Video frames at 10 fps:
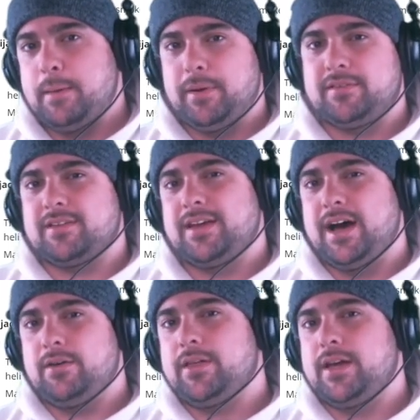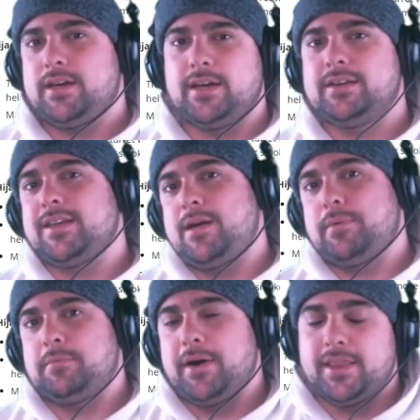basically how they get
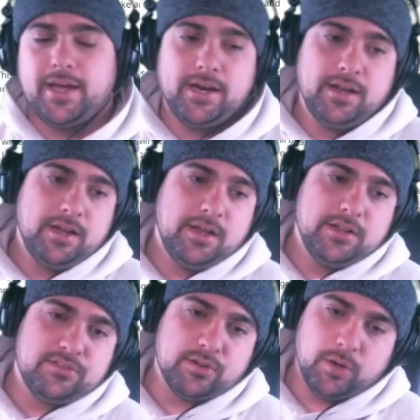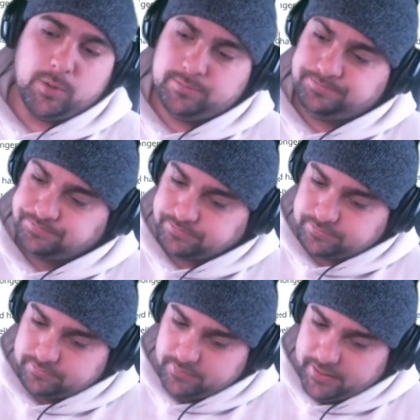dampened by that. So
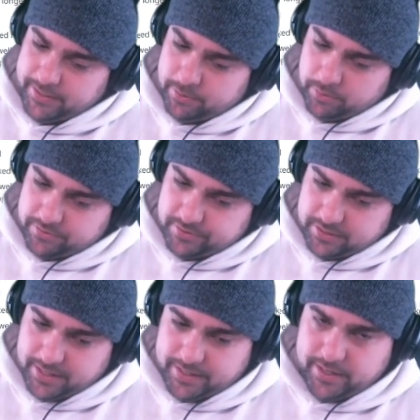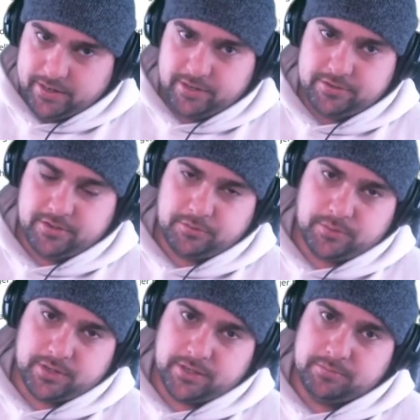it works in a lot of areas, it doesn't
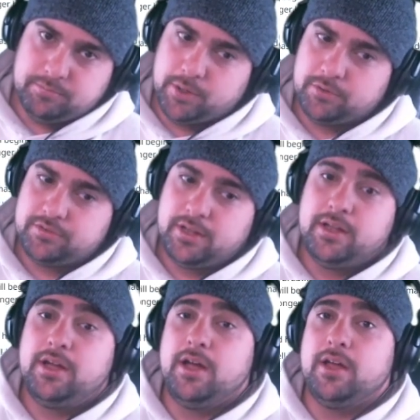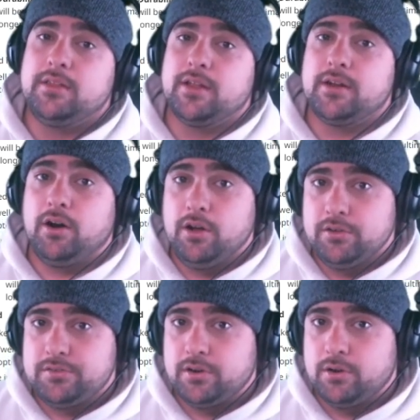work in most. That
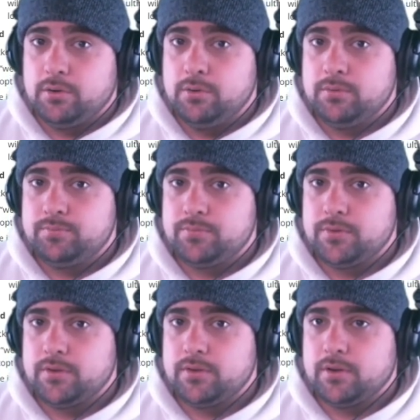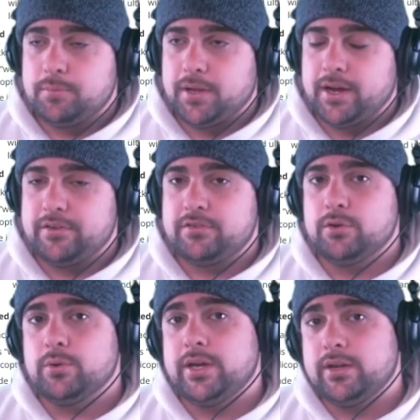also applies
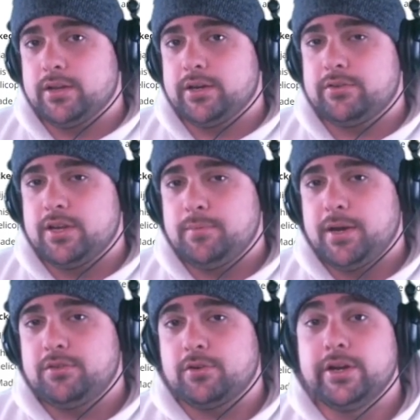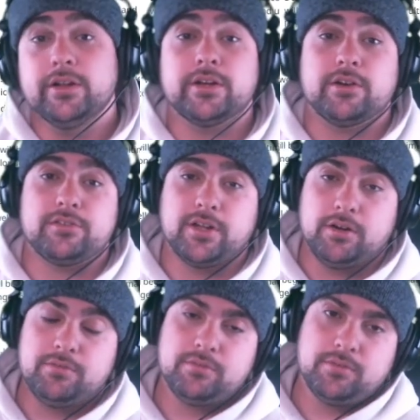to healing your teammates or healing
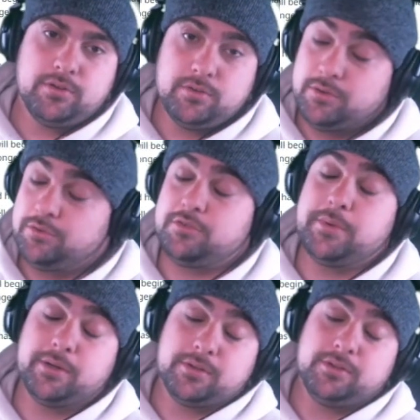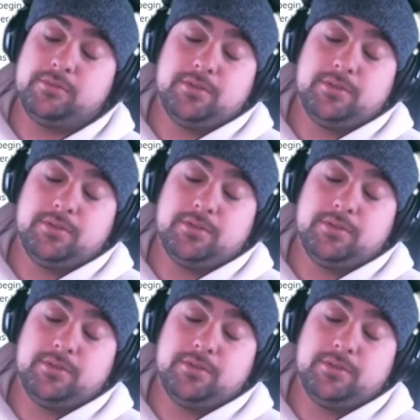yourself. You used to be able to